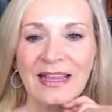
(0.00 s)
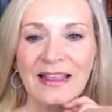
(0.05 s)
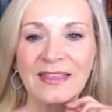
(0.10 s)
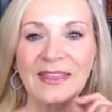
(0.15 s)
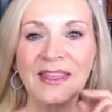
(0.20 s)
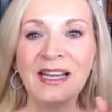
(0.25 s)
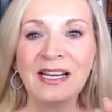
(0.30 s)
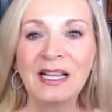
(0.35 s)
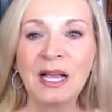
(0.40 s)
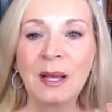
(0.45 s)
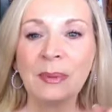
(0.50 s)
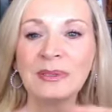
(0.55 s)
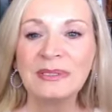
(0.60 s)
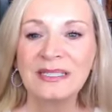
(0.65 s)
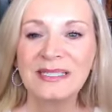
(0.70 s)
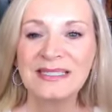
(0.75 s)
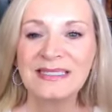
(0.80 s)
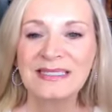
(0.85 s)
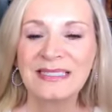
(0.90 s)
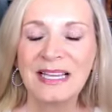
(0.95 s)
Then a couple of
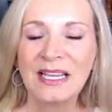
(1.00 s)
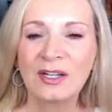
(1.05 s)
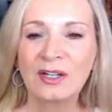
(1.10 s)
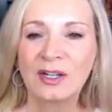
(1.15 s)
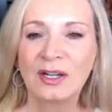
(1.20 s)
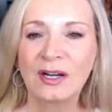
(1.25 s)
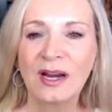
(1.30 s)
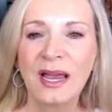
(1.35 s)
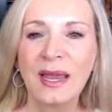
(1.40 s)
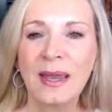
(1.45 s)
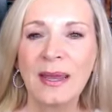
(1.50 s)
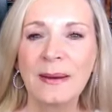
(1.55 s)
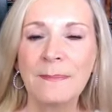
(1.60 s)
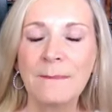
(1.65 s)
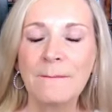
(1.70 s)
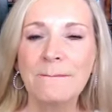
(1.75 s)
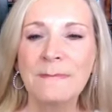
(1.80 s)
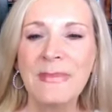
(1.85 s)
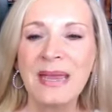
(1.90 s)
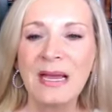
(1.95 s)
days later,
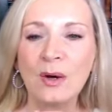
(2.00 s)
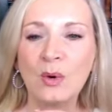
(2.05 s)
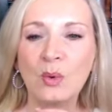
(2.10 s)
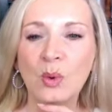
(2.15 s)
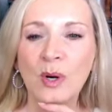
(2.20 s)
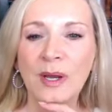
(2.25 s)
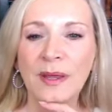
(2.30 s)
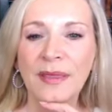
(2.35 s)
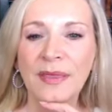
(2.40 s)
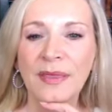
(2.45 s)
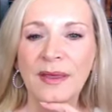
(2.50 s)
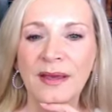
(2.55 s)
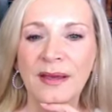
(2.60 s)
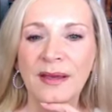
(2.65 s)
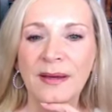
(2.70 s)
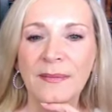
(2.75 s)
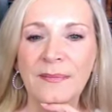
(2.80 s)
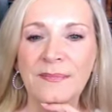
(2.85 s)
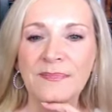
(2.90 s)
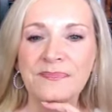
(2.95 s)
I met with
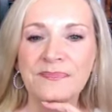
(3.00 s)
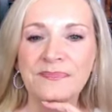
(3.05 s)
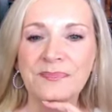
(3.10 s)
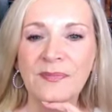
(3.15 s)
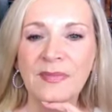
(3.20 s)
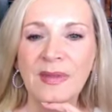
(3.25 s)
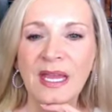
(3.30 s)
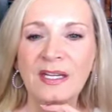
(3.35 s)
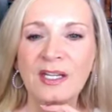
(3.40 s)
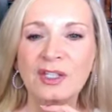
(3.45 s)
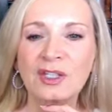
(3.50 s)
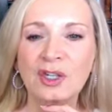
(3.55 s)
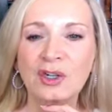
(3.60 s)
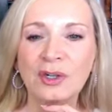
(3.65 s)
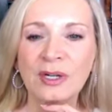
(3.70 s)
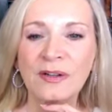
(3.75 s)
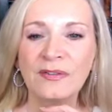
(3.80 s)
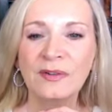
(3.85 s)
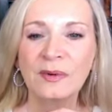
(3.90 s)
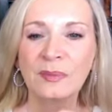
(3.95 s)
um, an
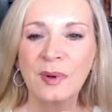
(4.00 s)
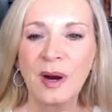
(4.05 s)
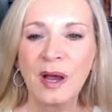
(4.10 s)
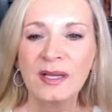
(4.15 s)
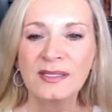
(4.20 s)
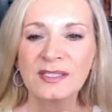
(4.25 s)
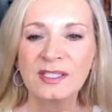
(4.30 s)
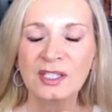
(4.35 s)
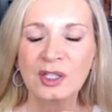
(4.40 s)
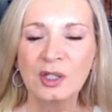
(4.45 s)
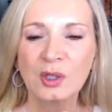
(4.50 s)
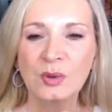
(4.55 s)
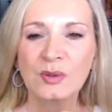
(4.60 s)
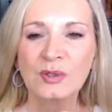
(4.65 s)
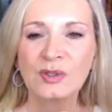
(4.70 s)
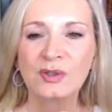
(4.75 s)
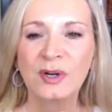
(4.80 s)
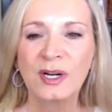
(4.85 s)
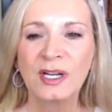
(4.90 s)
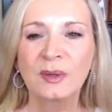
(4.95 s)
attorney from Boston who
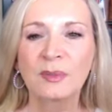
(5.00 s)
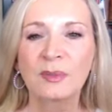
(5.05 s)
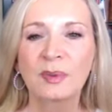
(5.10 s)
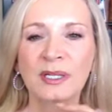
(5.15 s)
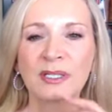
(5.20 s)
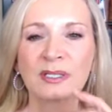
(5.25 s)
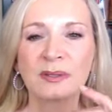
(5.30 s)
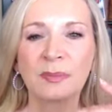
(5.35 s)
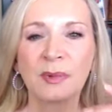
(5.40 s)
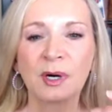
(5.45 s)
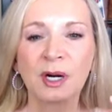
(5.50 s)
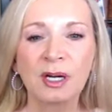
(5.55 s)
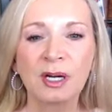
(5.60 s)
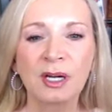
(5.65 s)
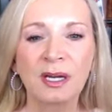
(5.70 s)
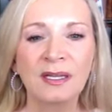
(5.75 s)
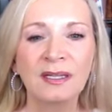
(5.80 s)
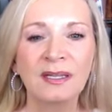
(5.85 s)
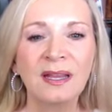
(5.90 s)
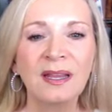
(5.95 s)
was trying to bring to
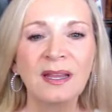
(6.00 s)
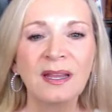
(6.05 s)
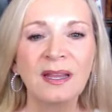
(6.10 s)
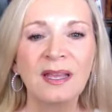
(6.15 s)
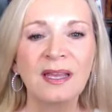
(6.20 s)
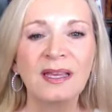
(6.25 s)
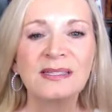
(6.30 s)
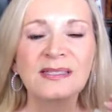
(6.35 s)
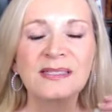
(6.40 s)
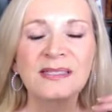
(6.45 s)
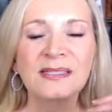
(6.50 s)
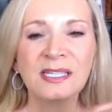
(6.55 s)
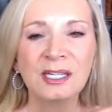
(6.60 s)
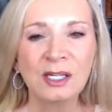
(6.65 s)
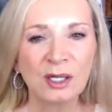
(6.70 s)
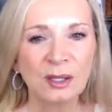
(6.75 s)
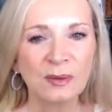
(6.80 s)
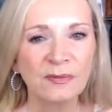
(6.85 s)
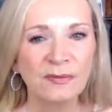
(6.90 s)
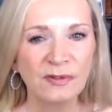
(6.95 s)
market a
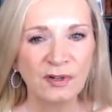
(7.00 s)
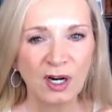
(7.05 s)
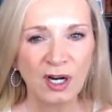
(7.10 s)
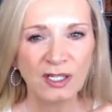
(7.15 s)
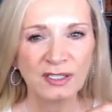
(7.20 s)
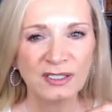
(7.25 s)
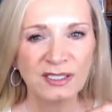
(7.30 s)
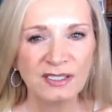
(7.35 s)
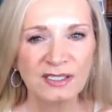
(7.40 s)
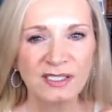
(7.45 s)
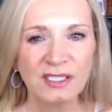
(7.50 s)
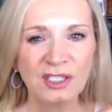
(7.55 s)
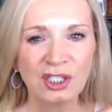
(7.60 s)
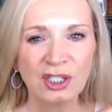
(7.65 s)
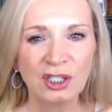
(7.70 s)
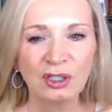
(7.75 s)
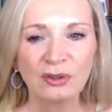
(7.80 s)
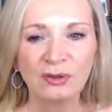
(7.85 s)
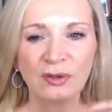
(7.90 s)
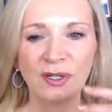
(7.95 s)
serum for autistic
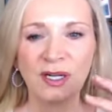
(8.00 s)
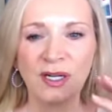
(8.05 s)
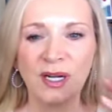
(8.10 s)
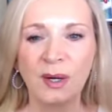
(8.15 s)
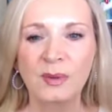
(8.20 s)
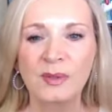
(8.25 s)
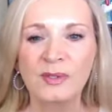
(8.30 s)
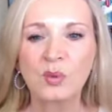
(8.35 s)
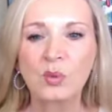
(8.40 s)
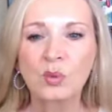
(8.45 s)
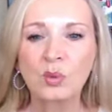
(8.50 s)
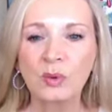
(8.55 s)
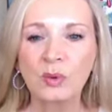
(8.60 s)
children. And I was